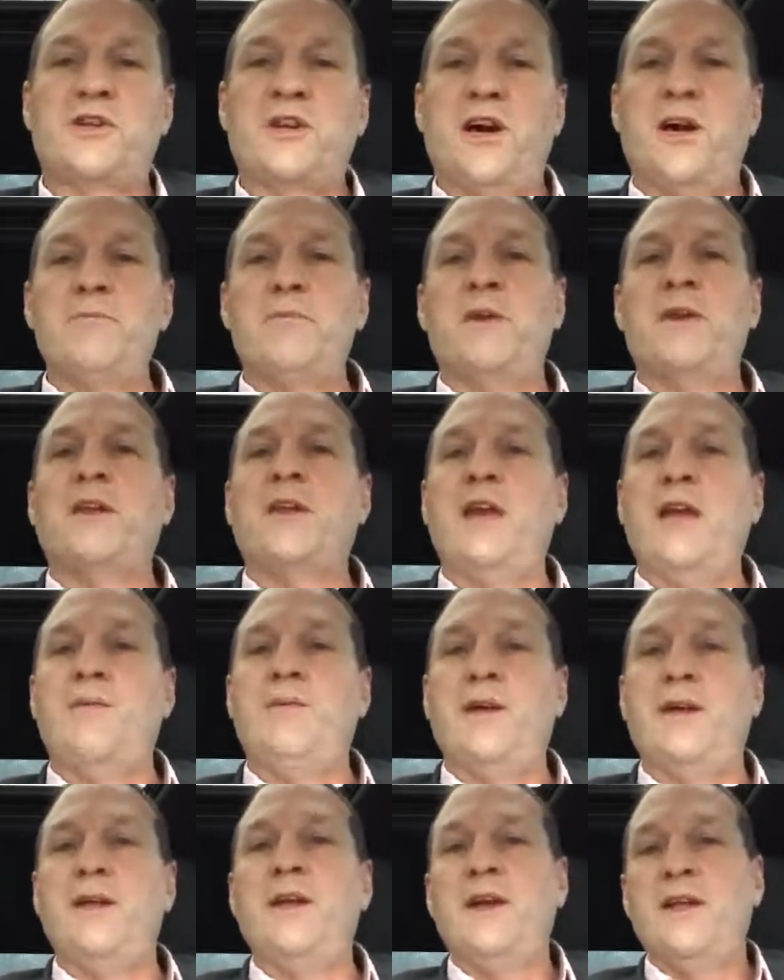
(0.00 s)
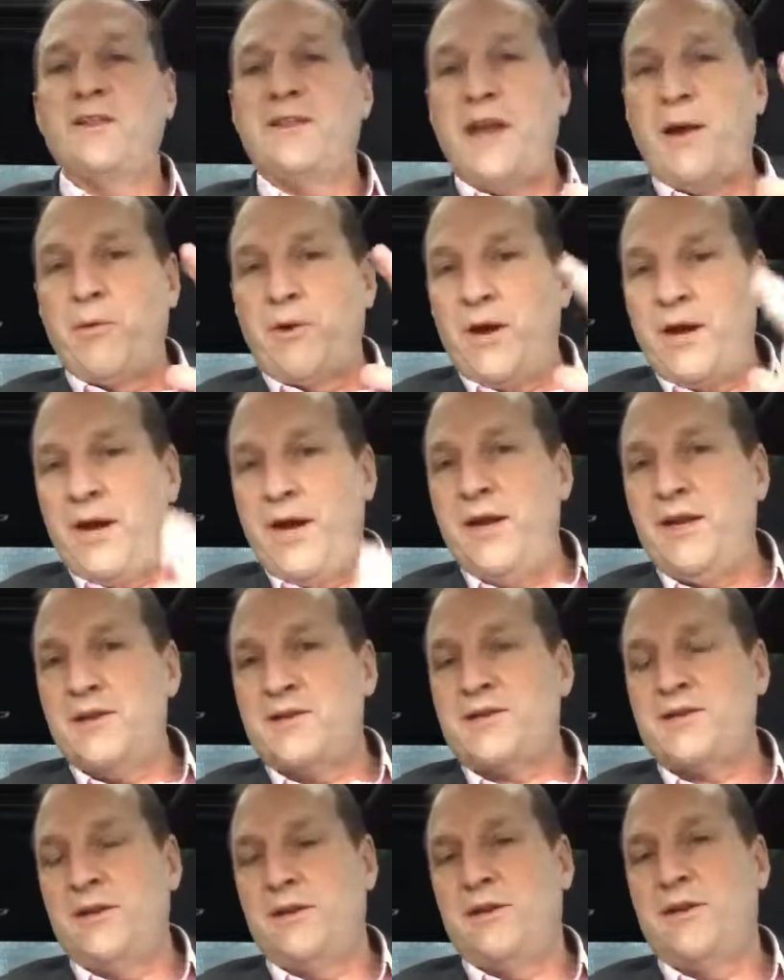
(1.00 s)
gunman came in, they were
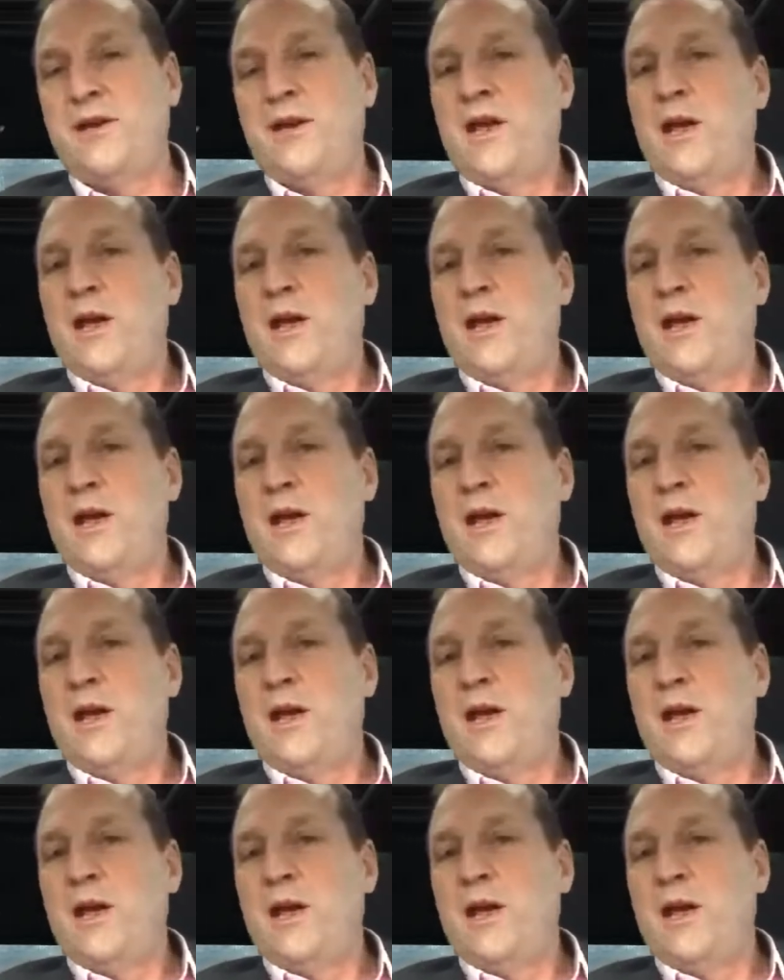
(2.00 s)
innocent.